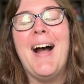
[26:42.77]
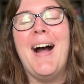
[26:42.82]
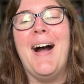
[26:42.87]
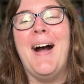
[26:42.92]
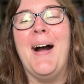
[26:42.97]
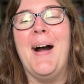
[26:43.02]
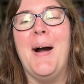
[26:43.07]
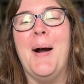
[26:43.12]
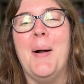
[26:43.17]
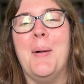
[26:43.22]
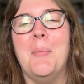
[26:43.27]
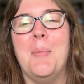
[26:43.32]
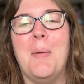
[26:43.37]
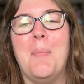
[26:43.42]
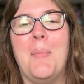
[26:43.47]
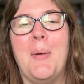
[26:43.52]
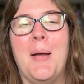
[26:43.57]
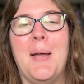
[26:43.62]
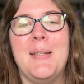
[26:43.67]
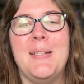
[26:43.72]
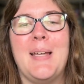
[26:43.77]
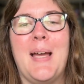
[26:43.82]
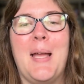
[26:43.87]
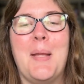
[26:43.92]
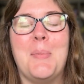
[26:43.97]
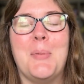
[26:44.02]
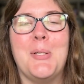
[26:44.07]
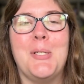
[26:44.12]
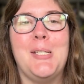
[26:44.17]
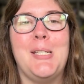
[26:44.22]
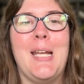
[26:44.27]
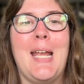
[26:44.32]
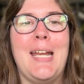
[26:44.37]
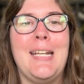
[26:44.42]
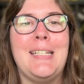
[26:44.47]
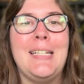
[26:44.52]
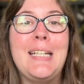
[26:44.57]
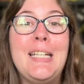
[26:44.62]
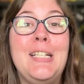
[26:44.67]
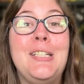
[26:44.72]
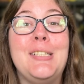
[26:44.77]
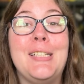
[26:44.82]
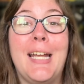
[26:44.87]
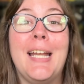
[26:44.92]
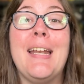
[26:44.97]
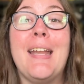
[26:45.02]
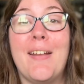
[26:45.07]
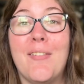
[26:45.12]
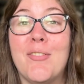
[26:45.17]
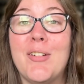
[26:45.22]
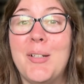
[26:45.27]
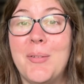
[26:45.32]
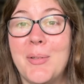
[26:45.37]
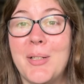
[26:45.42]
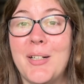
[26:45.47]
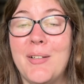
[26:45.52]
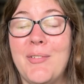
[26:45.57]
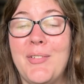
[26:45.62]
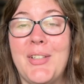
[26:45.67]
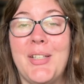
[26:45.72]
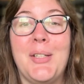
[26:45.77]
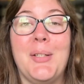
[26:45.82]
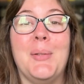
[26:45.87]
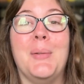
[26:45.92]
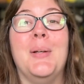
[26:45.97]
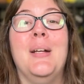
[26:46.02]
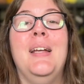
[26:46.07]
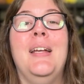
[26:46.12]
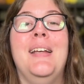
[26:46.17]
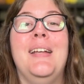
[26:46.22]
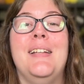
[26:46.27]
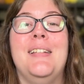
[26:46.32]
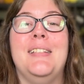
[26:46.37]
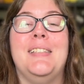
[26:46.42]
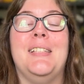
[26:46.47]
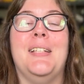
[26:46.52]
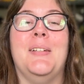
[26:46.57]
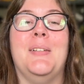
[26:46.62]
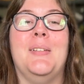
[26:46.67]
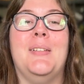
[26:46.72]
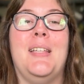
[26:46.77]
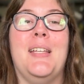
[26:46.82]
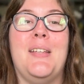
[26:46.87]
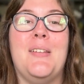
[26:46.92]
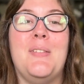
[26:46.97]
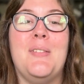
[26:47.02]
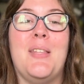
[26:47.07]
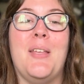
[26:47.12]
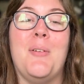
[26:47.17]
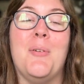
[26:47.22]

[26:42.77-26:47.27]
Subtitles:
But I appreciate each and every one of you. So thank you